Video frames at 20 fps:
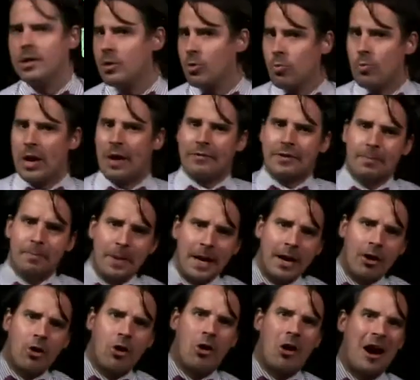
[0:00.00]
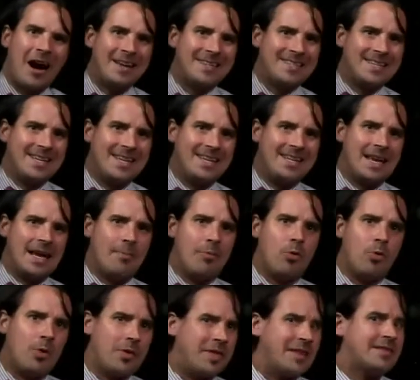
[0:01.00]
we have to pair our ICE
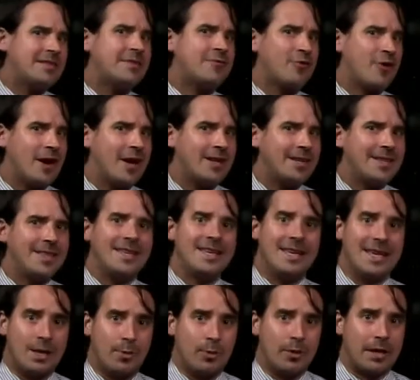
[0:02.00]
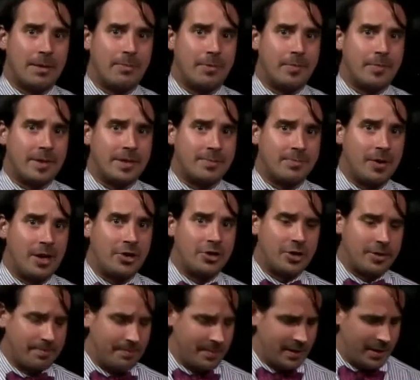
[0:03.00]
table with its friend, the equilibrium
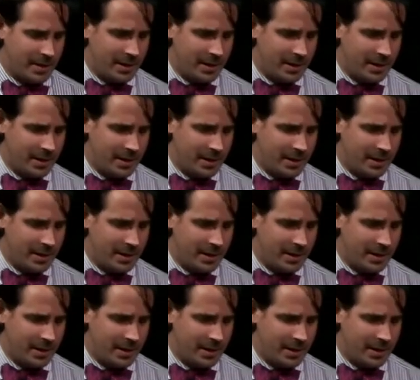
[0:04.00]
expression.